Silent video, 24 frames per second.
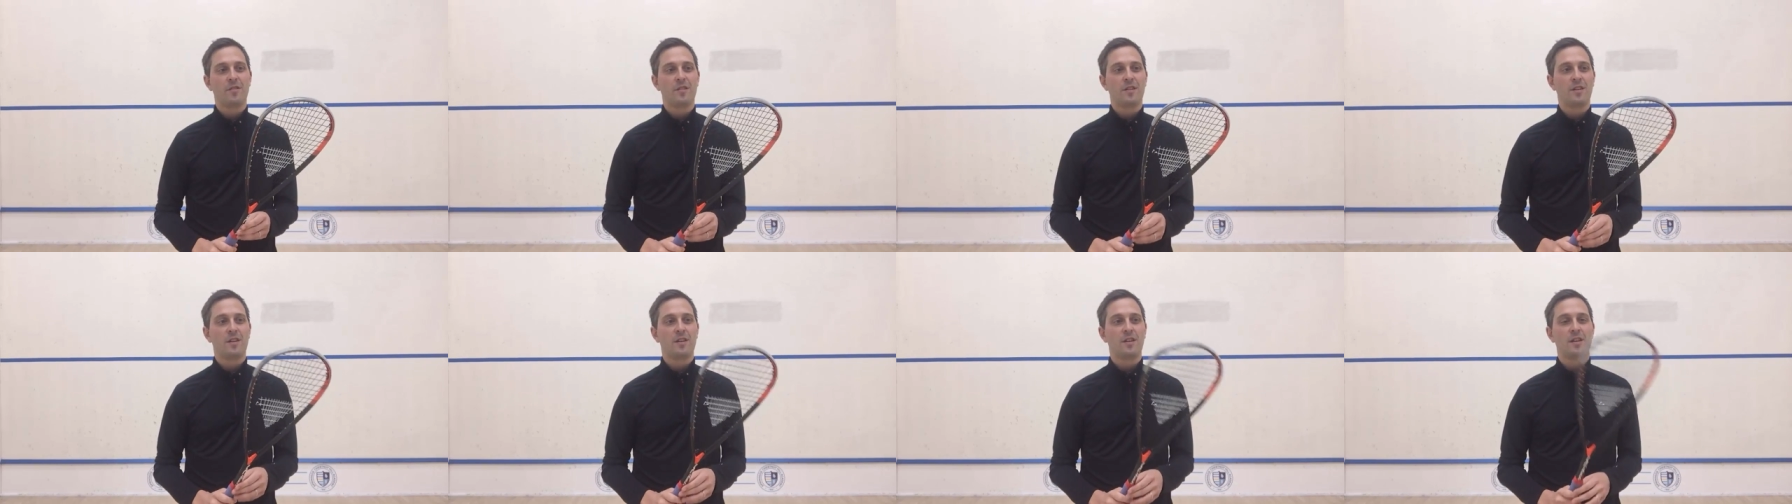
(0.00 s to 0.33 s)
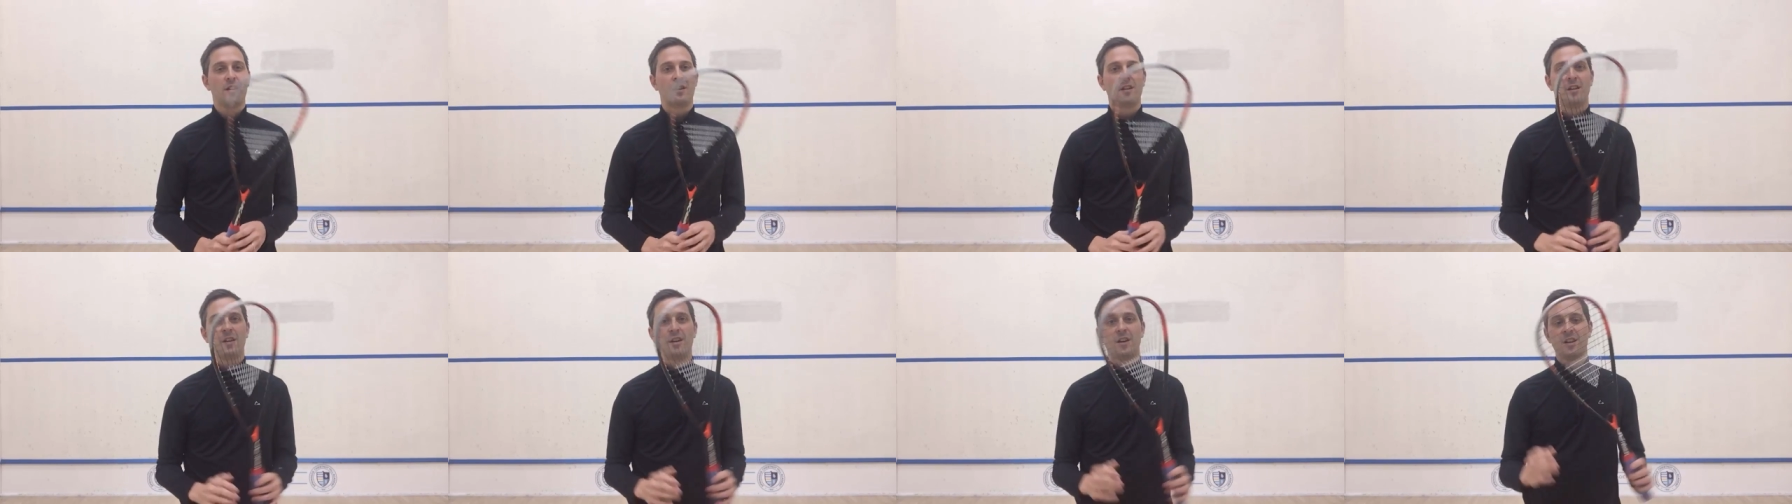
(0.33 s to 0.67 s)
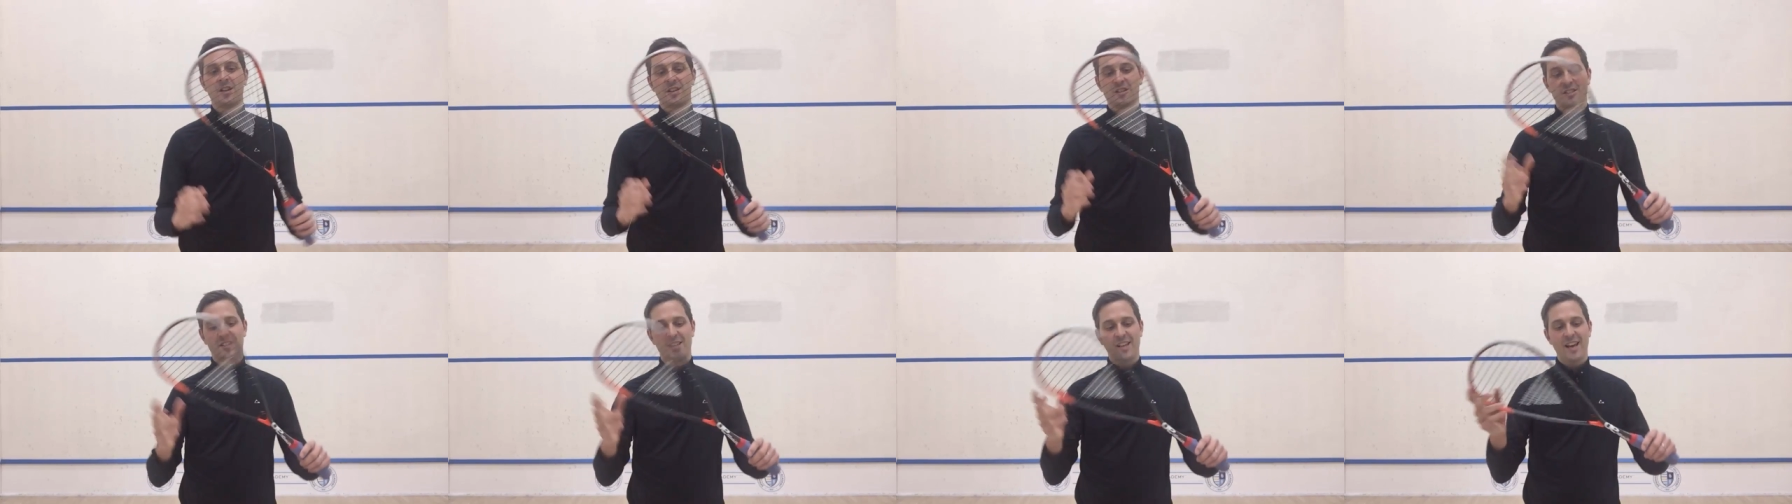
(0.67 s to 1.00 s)
the
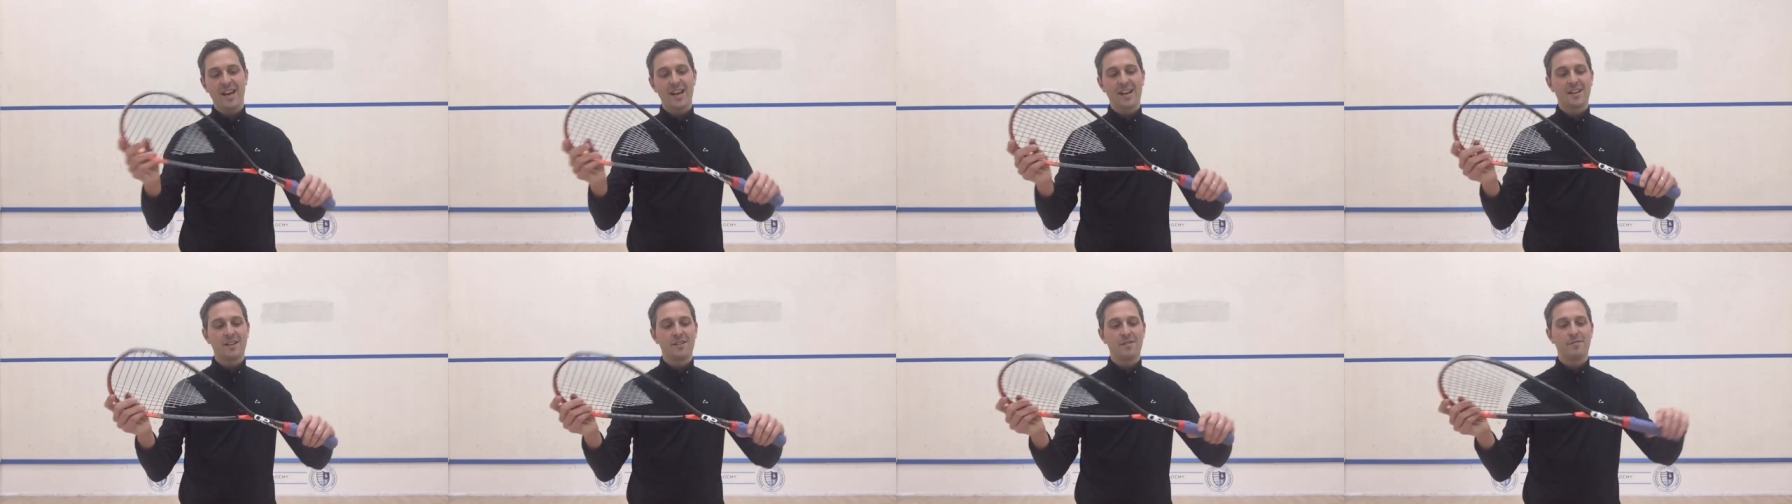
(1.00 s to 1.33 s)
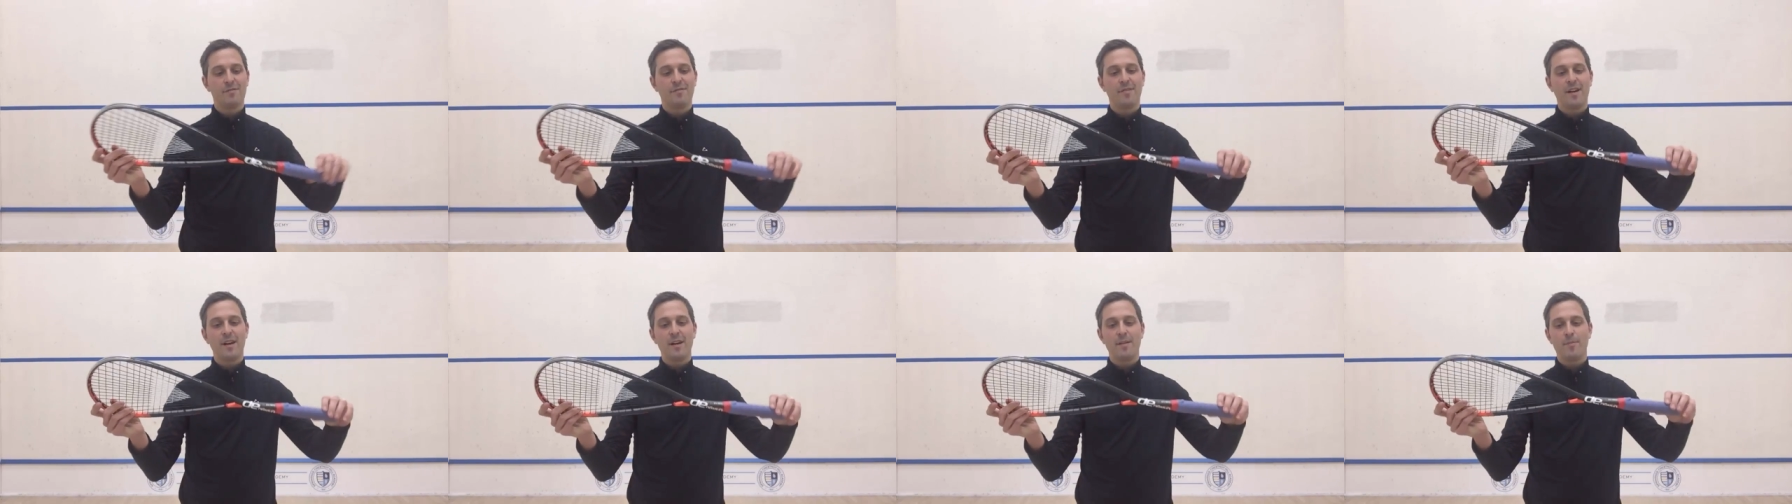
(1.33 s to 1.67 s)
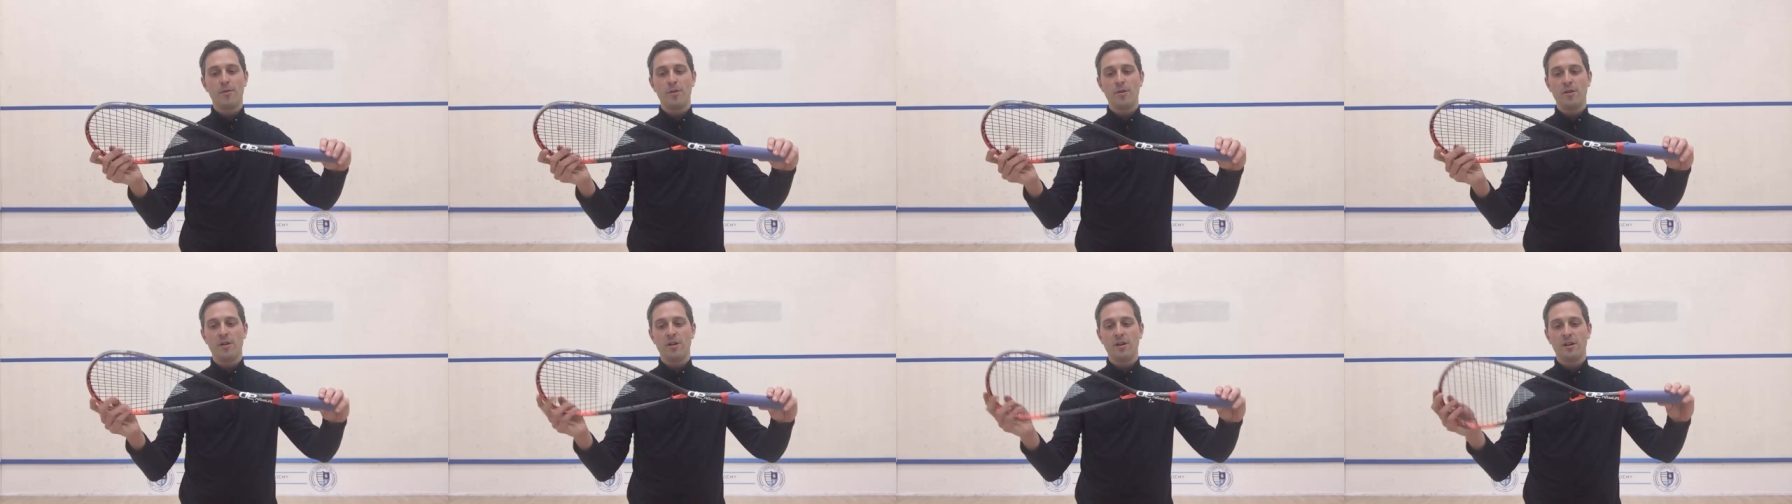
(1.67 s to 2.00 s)

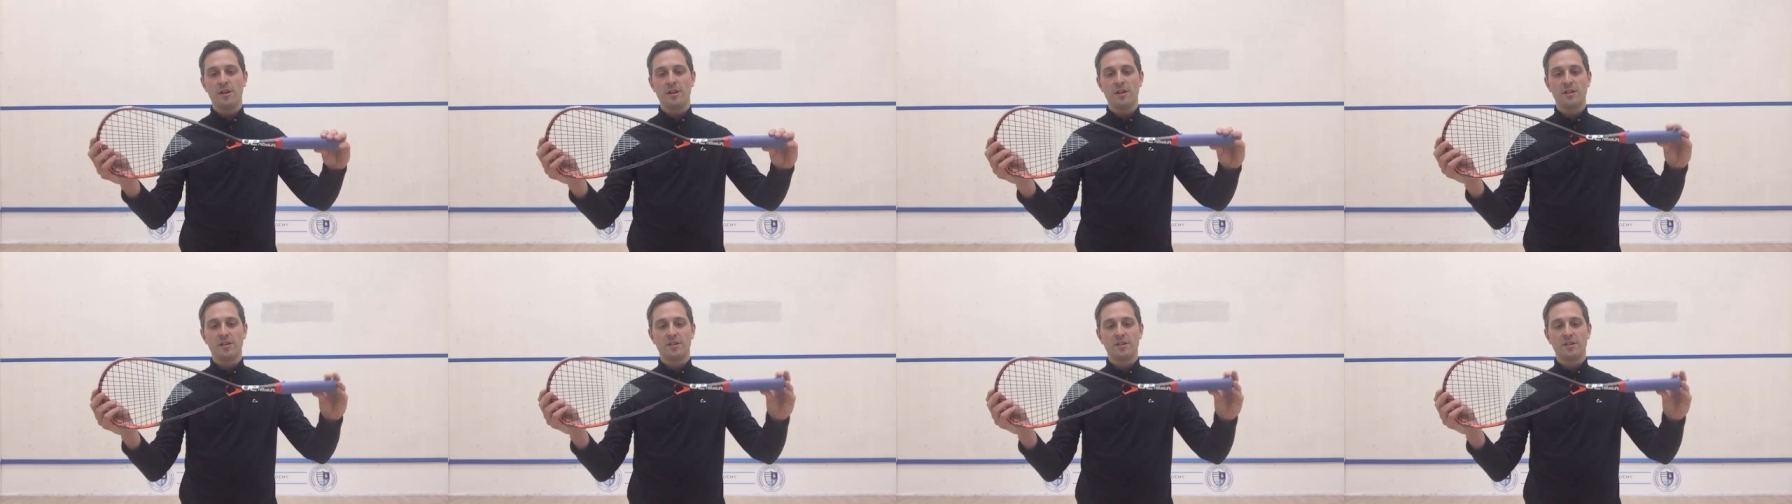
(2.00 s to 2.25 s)
Tecnifibre